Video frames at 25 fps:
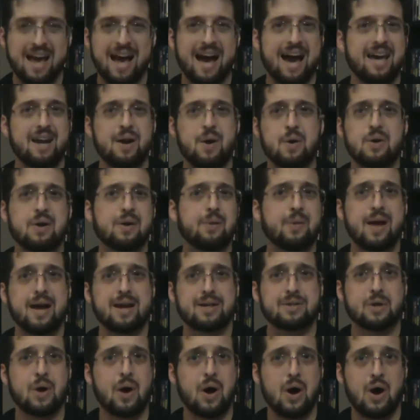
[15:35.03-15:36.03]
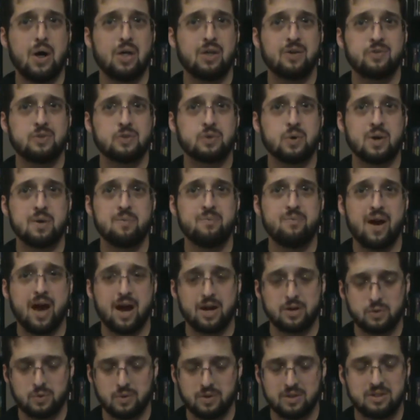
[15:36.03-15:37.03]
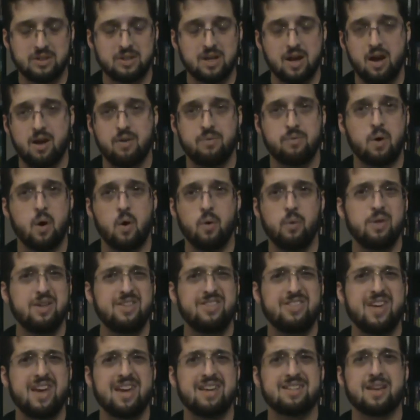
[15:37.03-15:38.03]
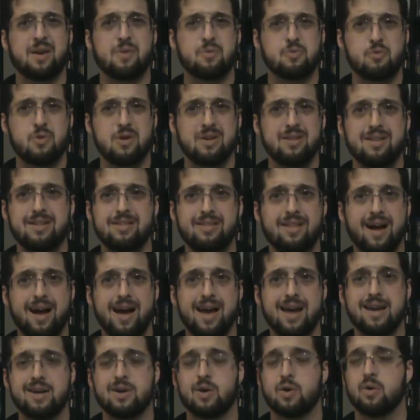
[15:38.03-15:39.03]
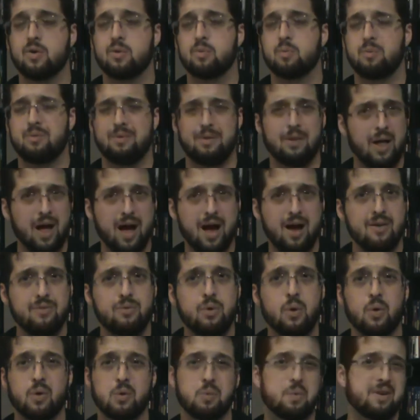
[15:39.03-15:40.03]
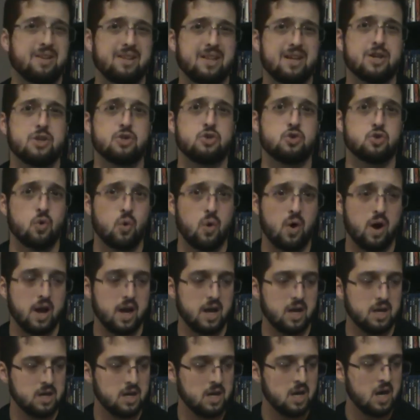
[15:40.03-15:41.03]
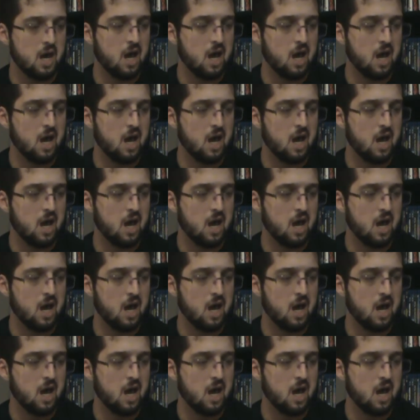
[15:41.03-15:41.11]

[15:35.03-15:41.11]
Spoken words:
I don't collect all of Scream Factory stuff. Only things I really like or love or really enjoy.